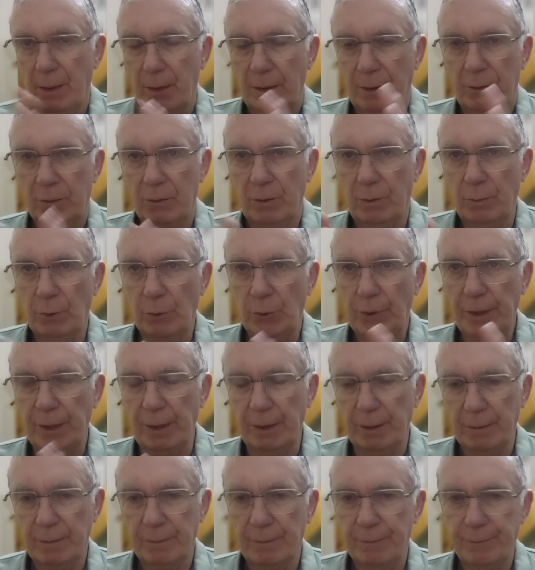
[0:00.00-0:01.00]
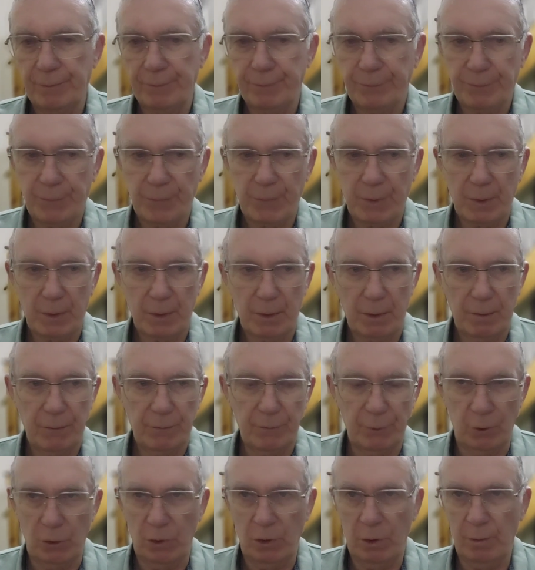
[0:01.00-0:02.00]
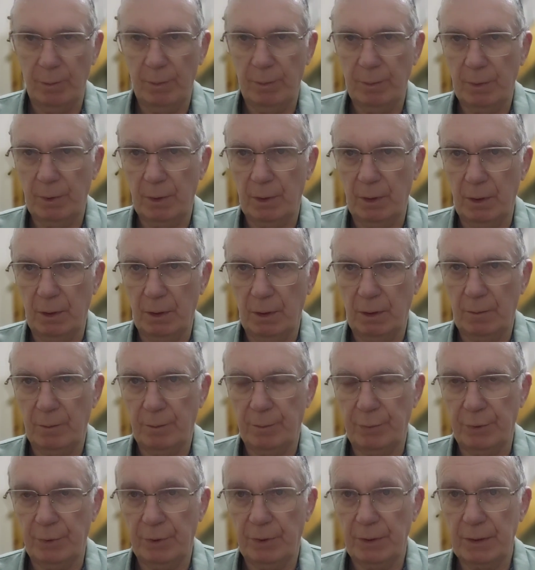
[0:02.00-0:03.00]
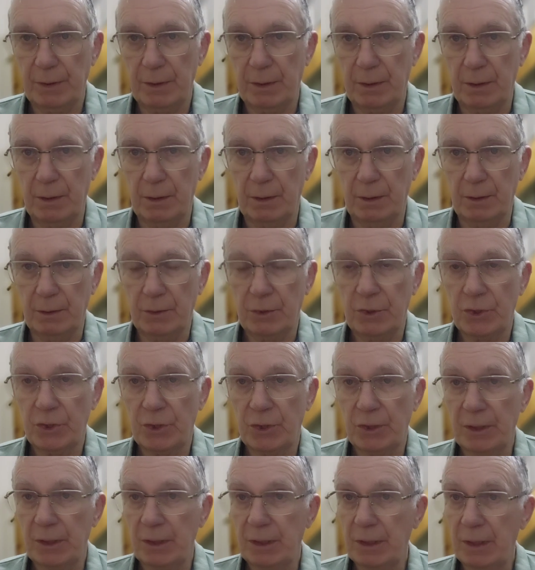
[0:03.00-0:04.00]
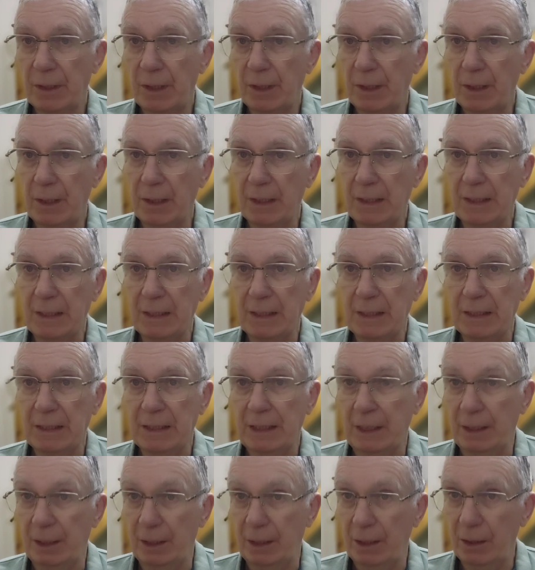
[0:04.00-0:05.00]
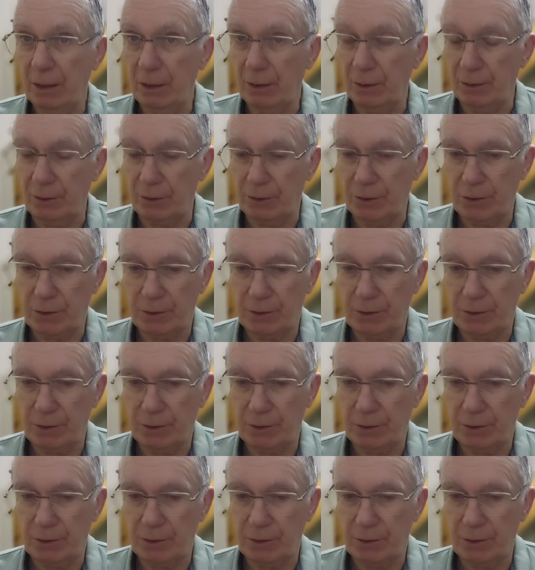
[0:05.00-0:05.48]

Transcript: Good morning from a bright and sunny day in England.